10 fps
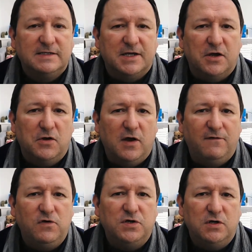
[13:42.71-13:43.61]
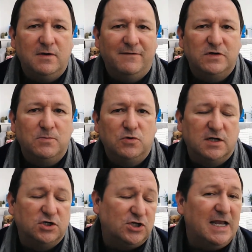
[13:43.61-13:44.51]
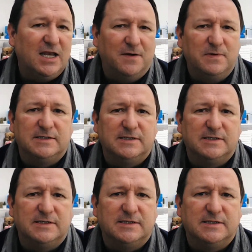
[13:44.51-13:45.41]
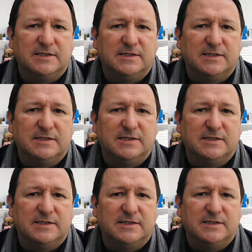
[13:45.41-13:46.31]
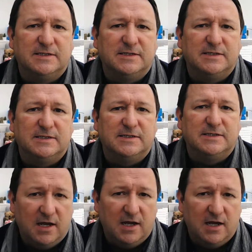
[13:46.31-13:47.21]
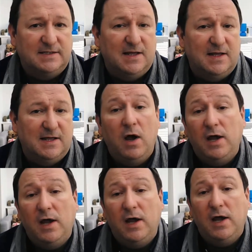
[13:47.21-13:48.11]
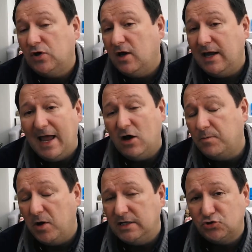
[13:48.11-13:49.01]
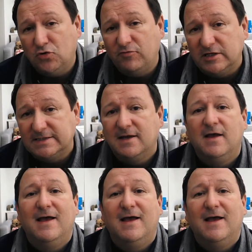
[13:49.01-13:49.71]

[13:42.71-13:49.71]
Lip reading: So if you do have a shadier position and you still like your hanging baskets, then why not try Alpine strawberries?